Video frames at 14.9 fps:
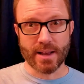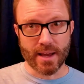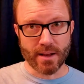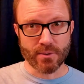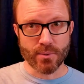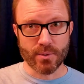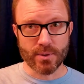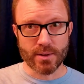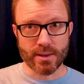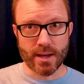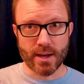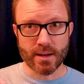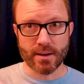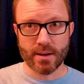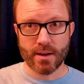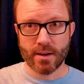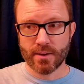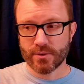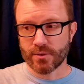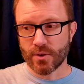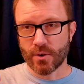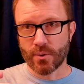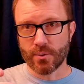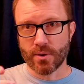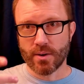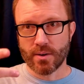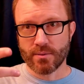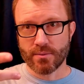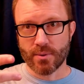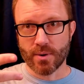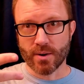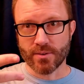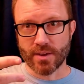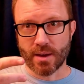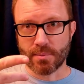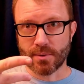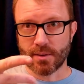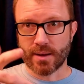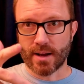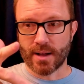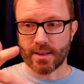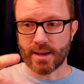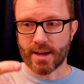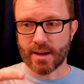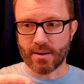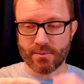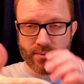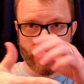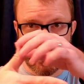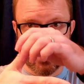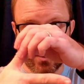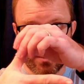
right-hand rule a lot. So for example, I'll have the